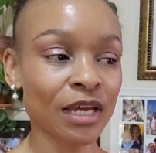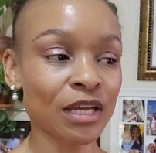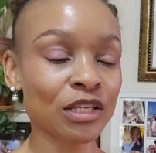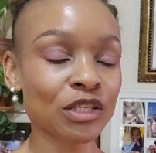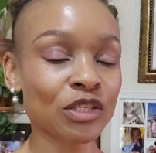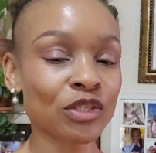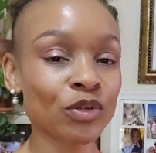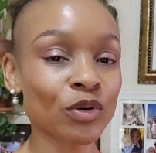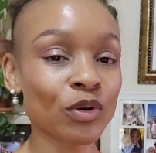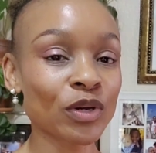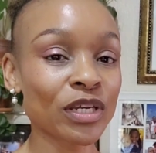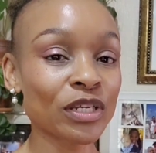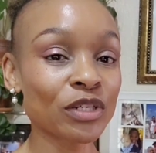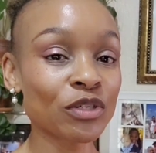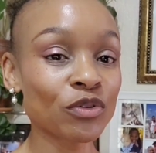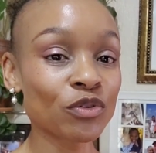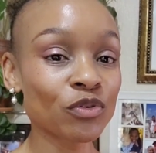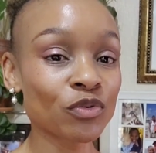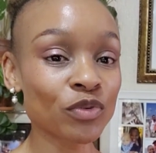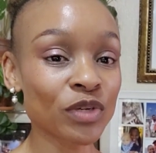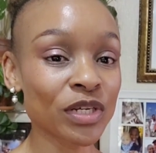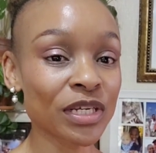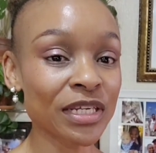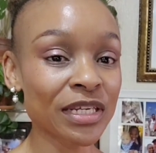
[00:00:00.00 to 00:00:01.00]
So it
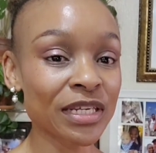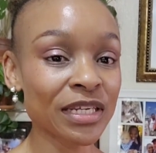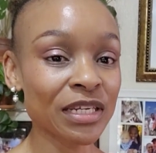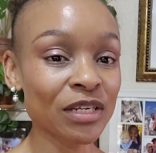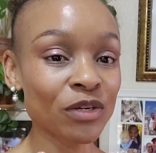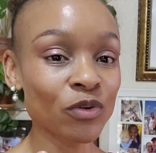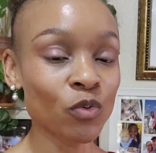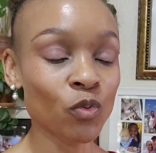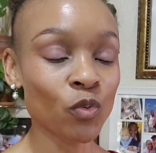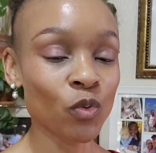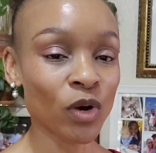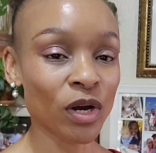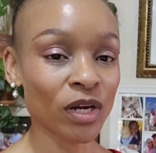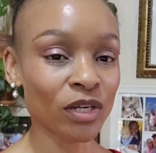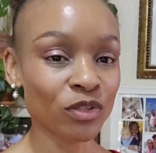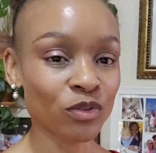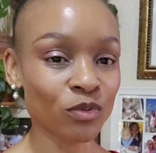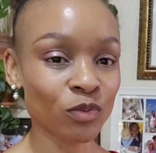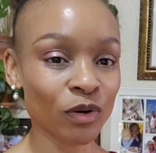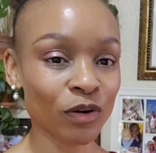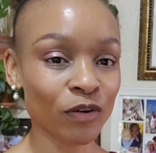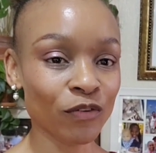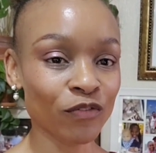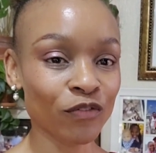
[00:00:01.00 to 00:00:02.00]
really works
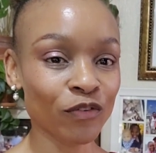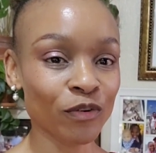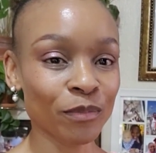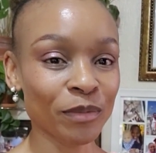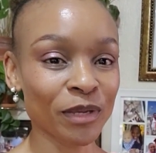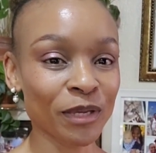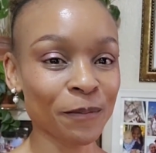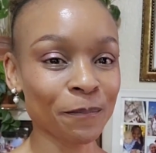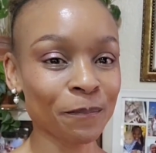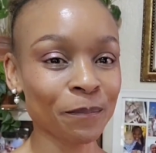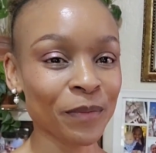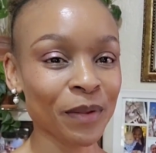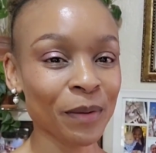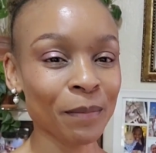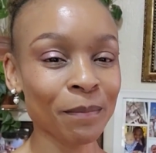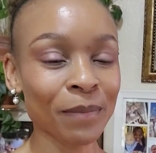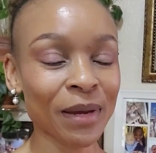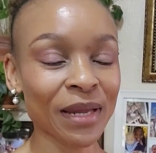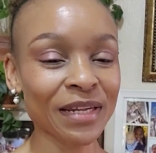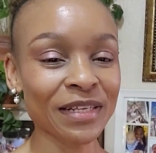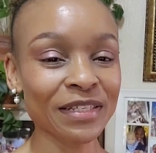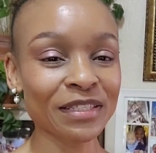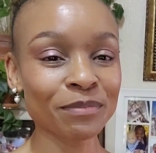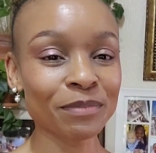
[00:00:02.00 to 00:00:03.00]
well for me.
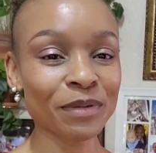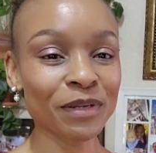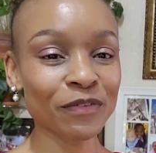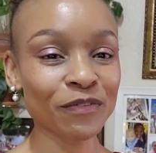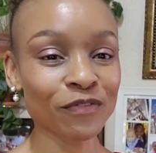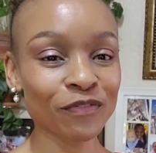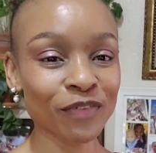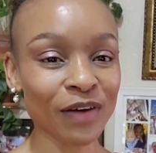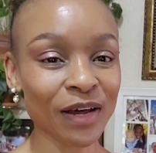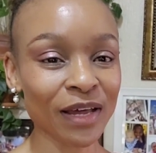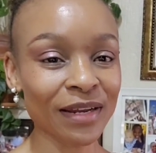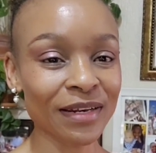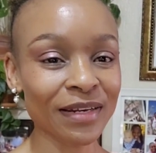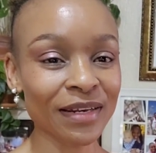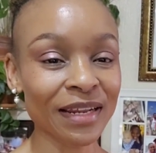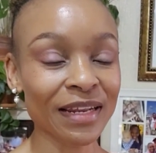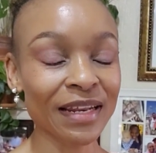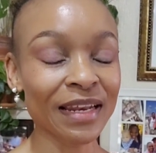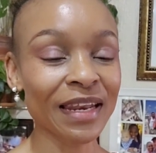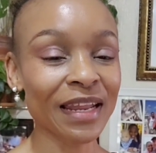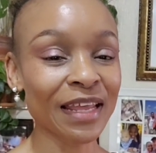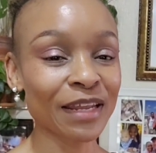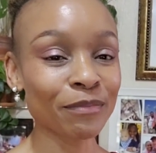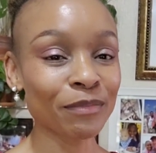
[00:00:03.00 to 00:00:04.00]
But it's been fun.
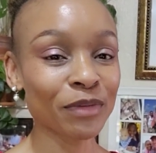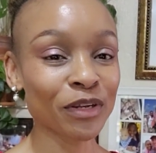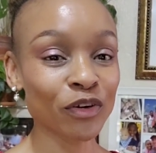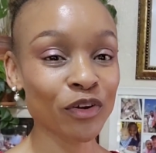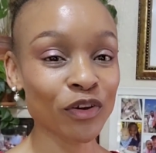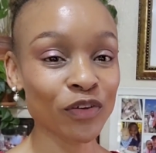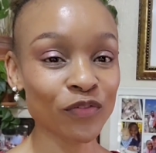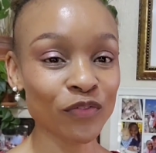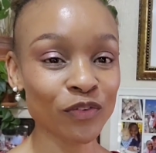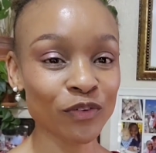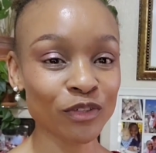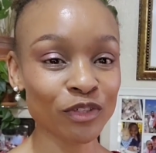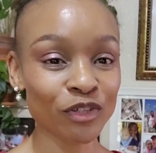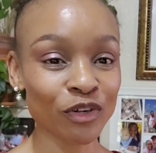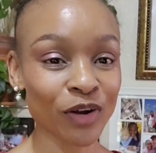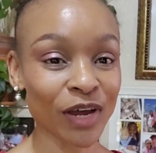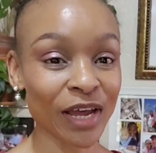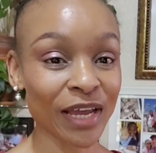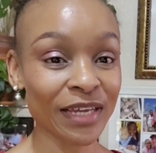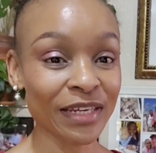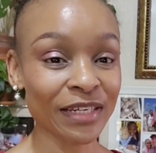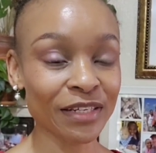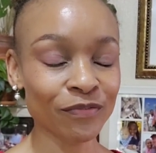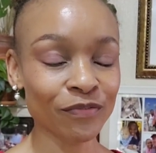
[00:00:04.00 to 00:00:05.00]
Let me know if you
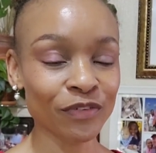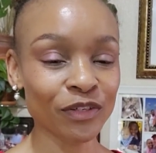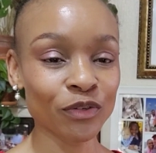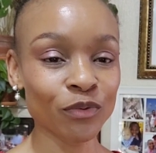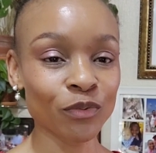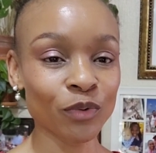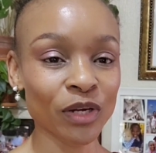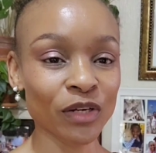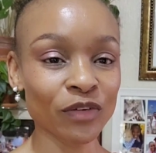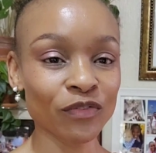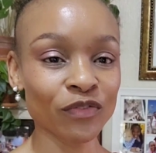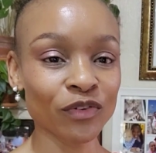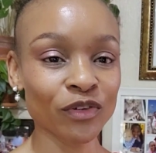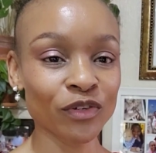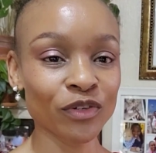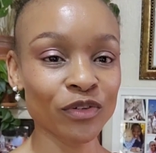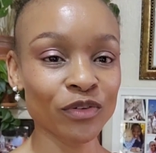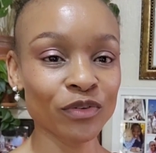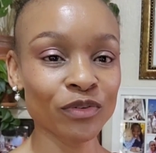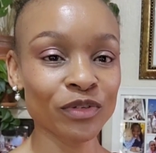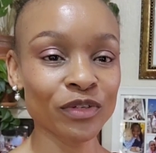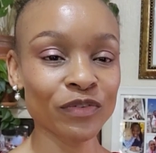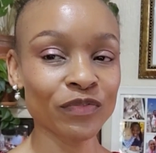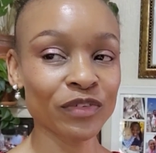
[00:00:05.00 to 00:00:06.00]
tried, if it worked for
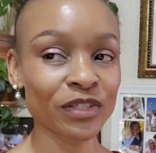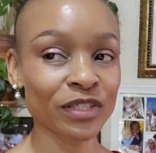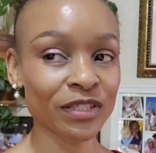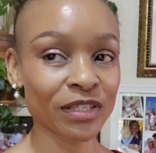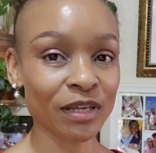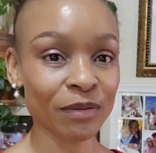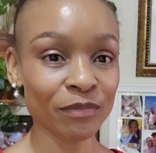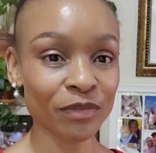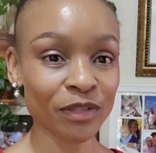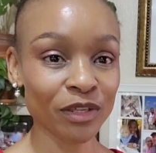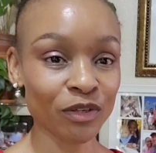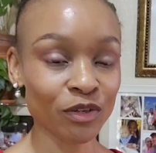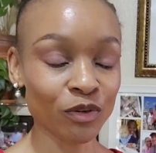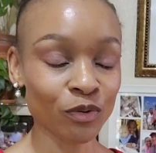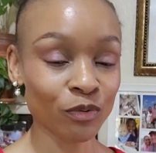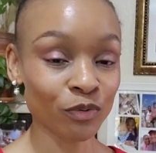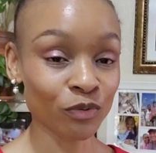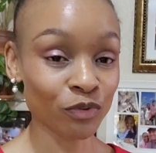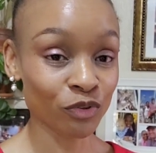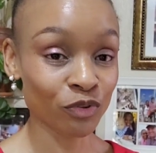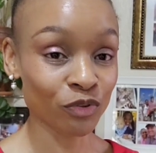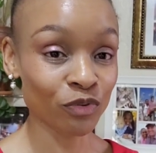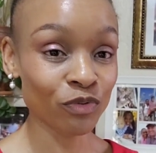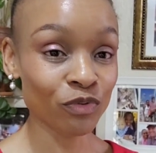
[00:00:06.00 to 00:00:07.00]
you, if it's something you will
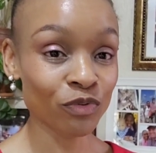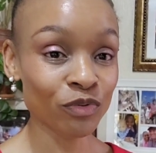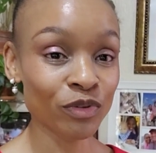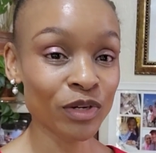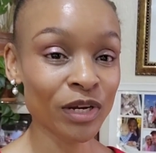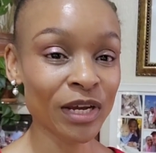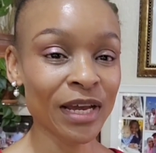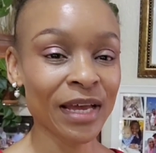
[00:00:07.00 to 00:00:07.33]
do.